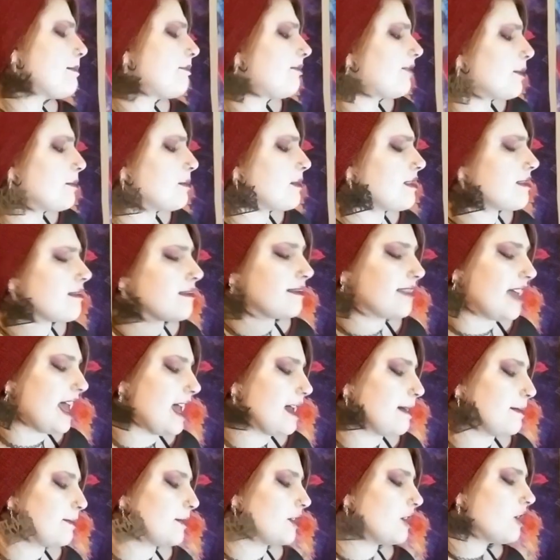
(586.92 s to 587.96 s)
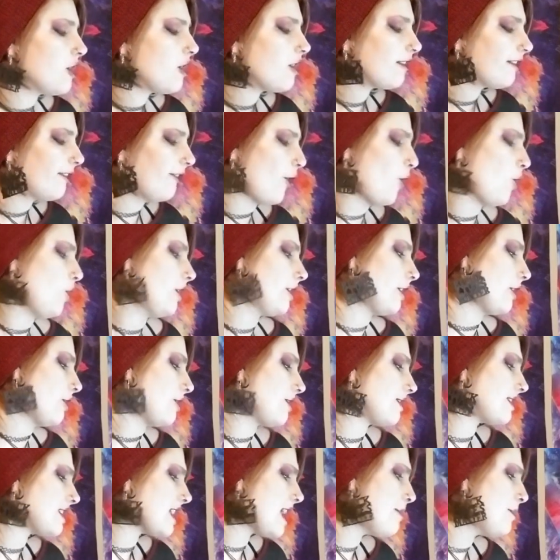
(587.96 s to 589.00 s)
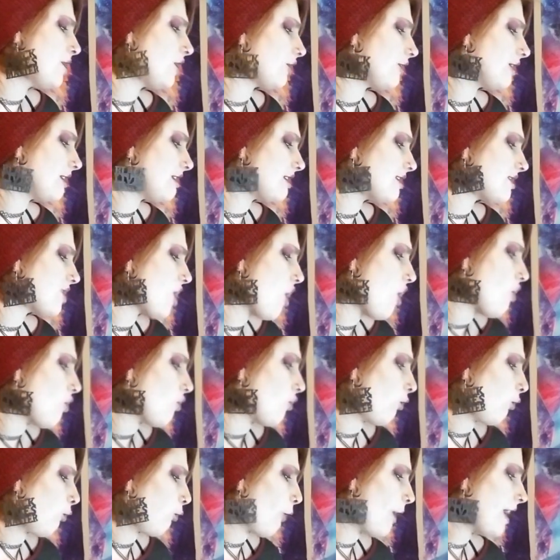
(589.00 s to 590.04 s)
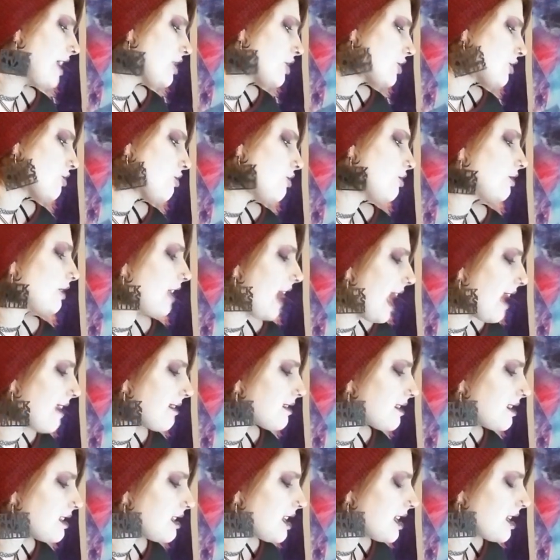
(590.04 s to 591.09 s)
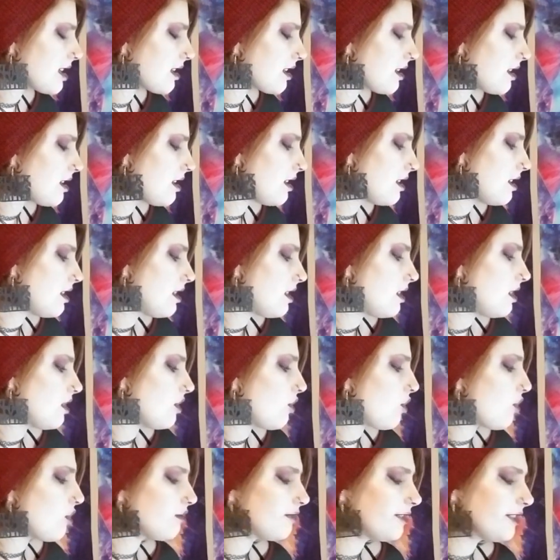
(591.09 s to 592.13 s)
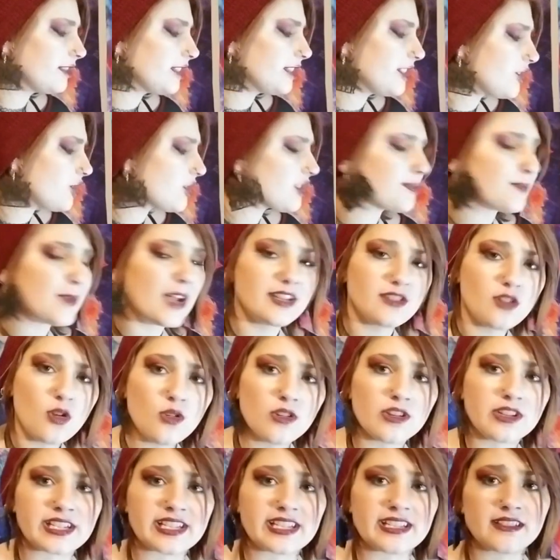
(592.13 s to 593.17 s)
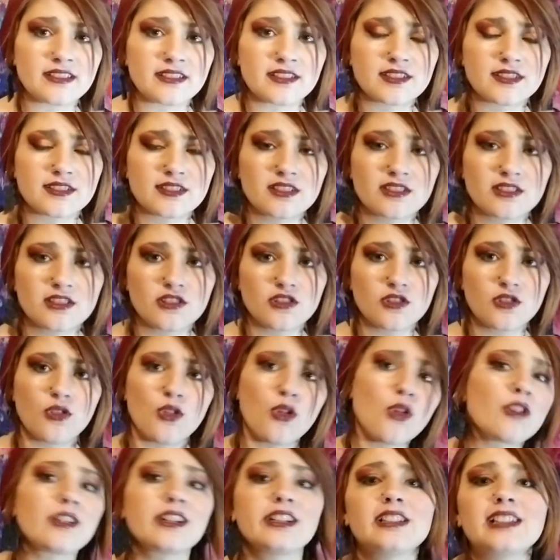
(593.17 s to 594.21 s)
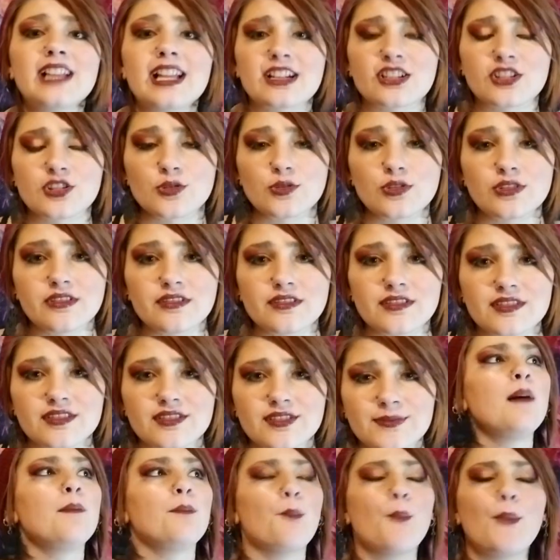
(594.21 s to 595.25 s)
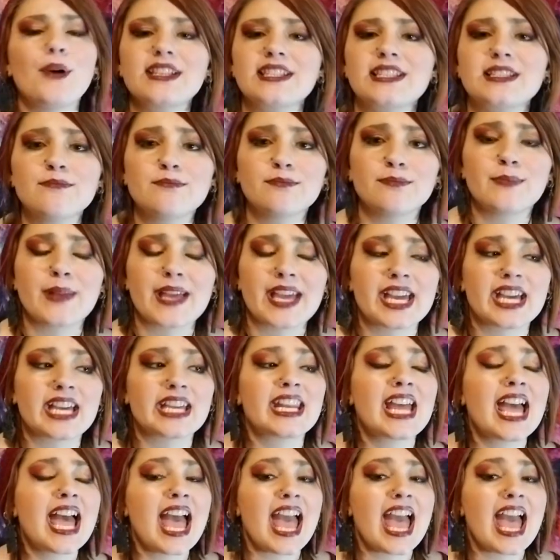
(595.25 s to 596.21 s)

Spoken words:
from them, foreigners, immigrants, racial or ethnic or religious minorities, or intellectuals. Muslim ban